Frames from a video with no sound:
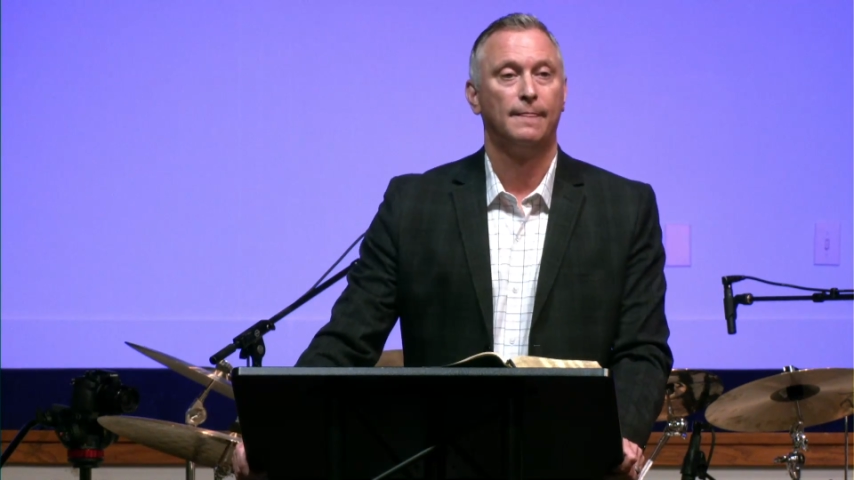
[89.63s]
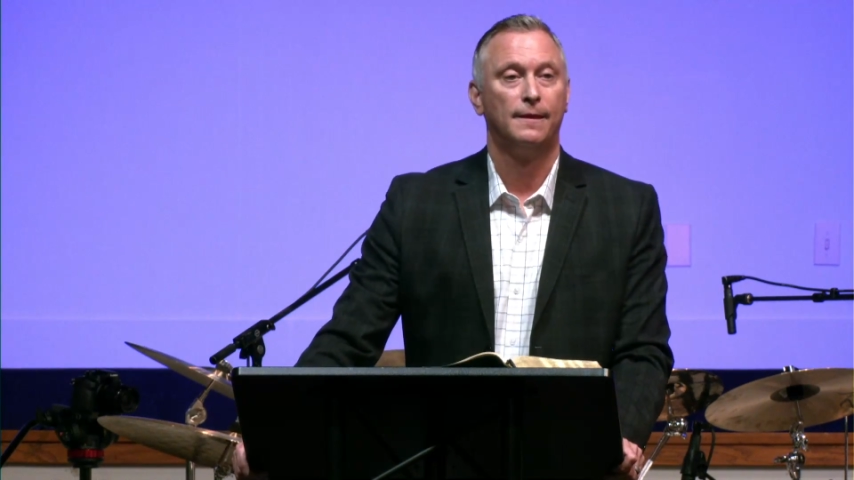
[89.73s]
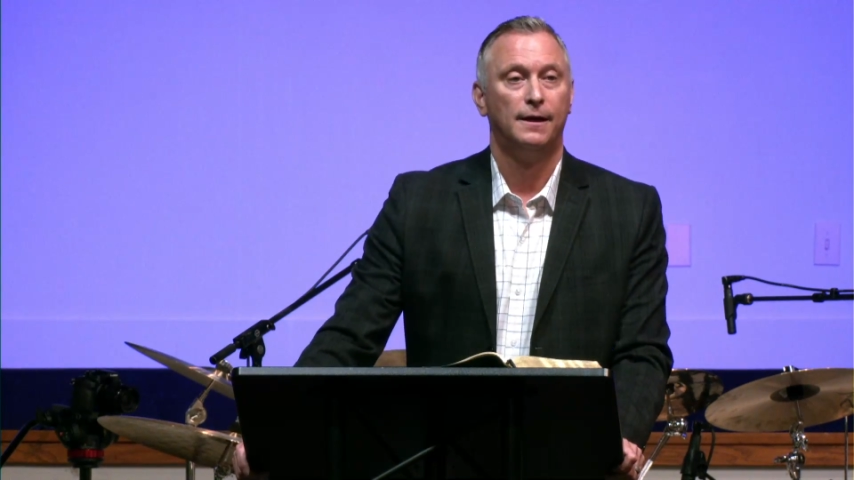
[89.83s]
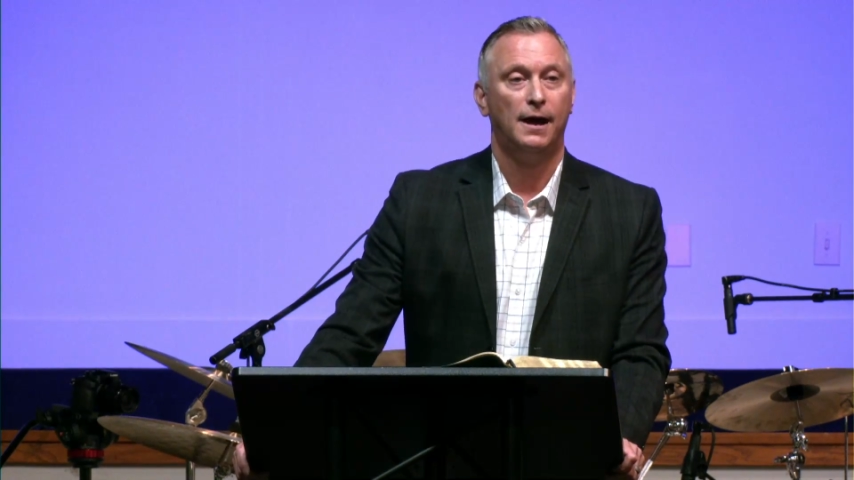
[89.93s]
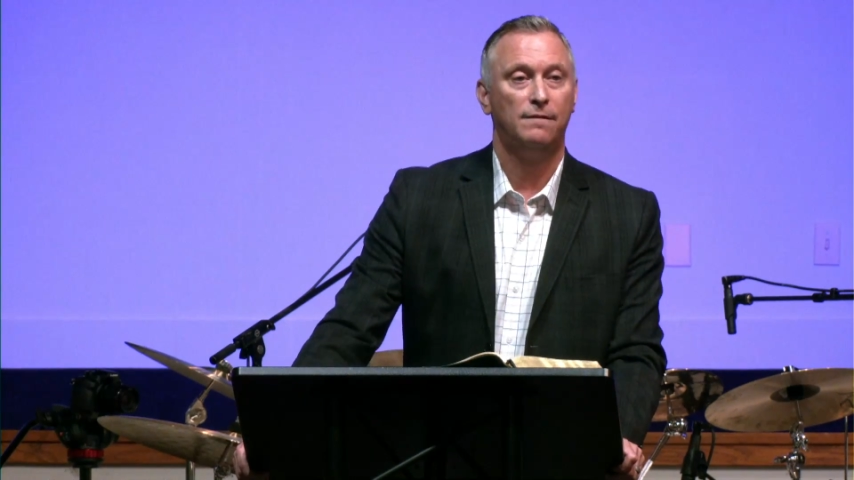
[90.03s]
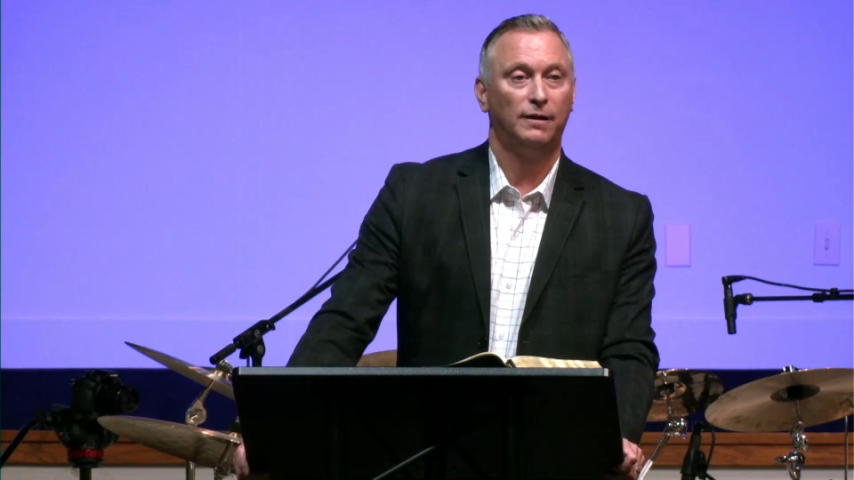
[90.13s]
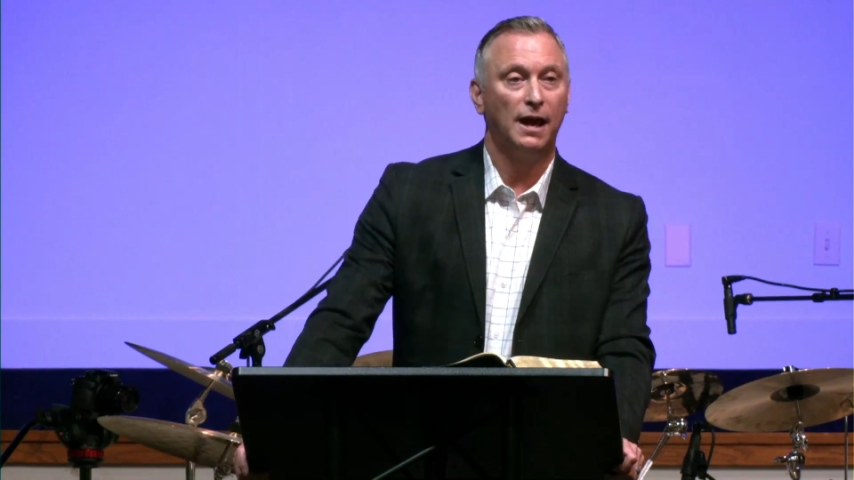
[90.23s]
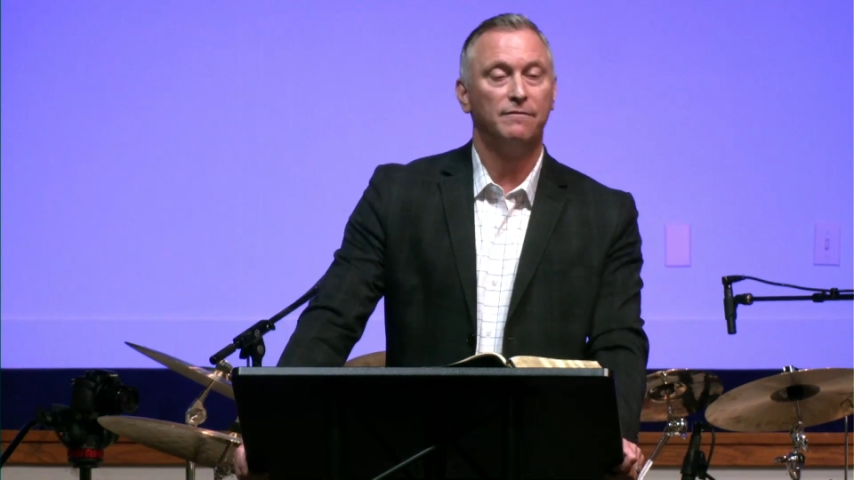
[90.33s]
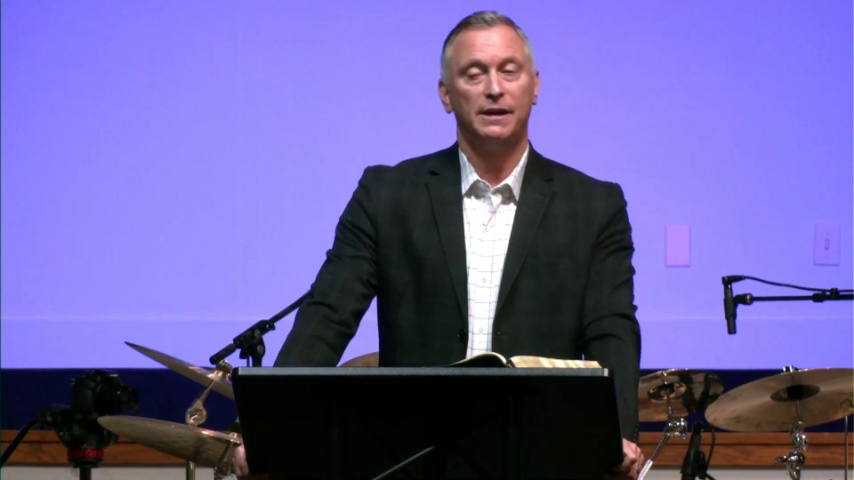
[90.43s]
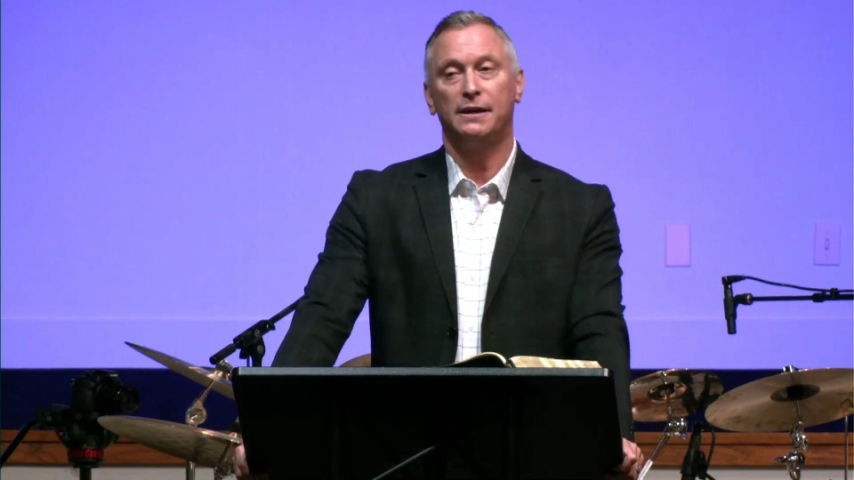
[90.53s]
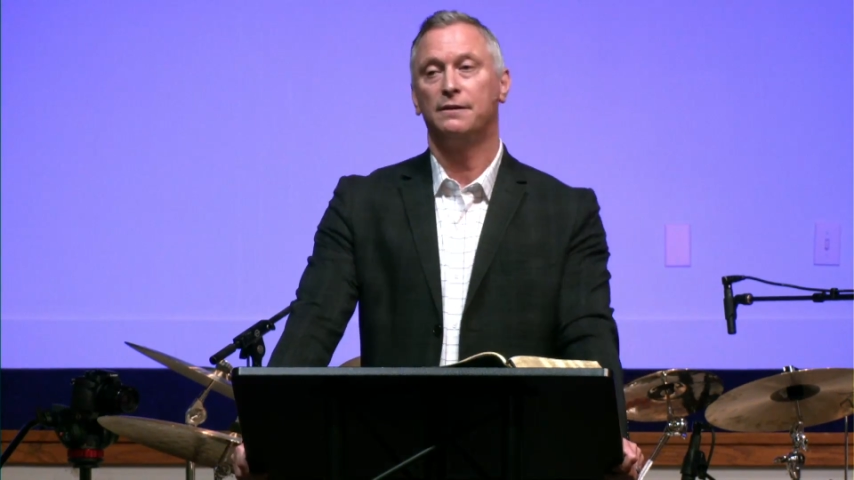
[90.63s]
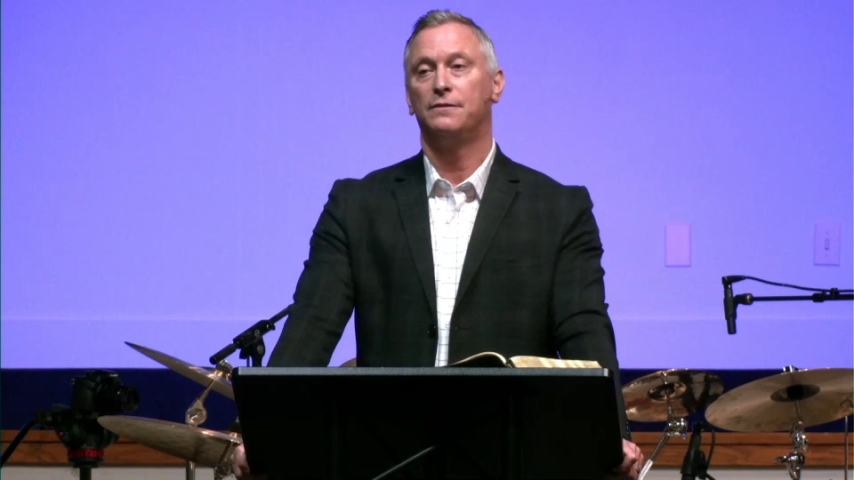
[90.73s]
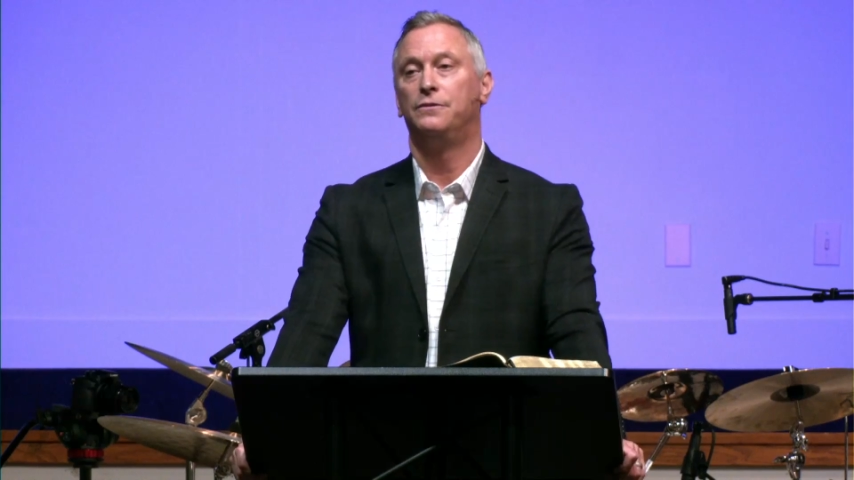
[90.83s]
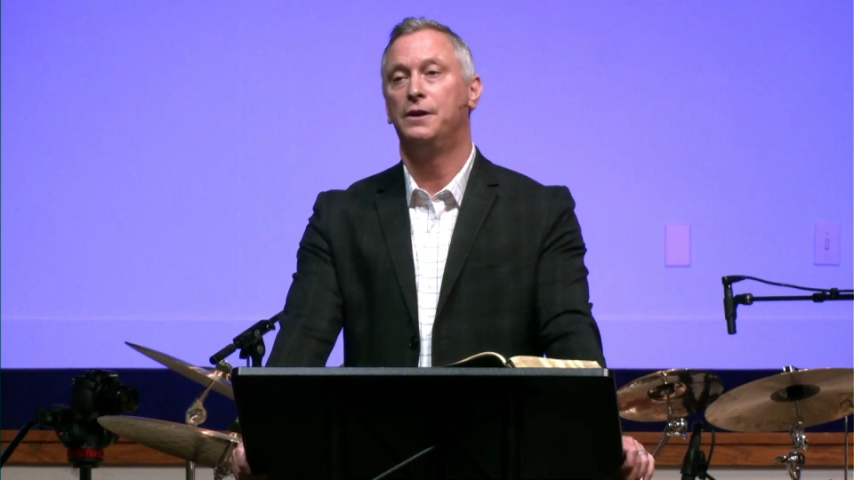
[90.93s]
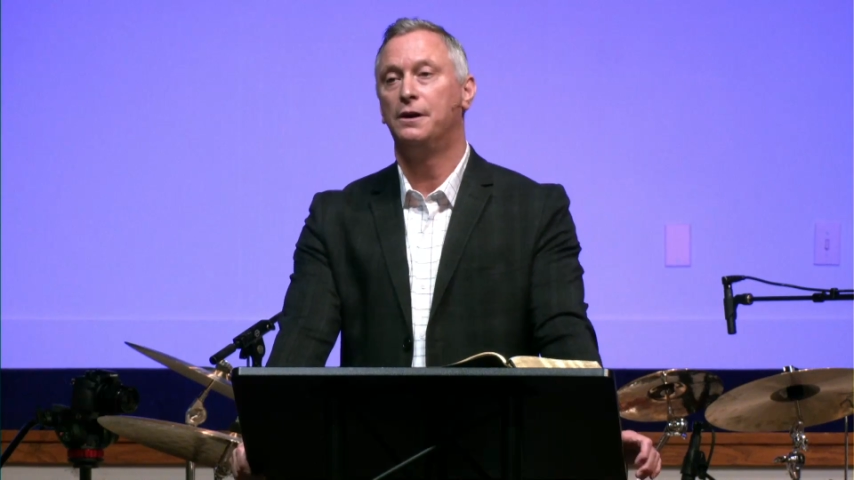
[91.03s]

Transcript: of loving their